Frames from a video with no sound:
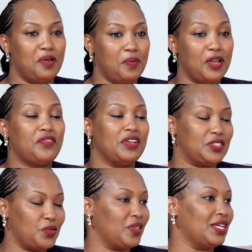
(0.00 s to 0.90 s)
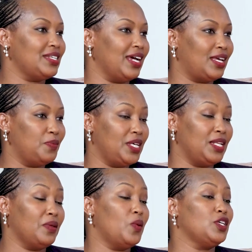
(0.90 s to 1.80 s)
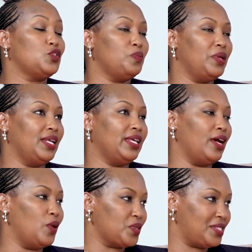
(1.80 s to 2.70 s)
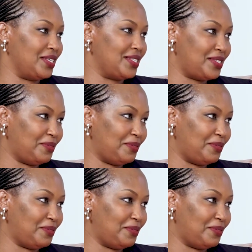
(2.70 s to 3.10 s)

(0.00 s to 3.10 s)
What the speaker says: my friends know that I keep telling them I wanted to be an air hostess.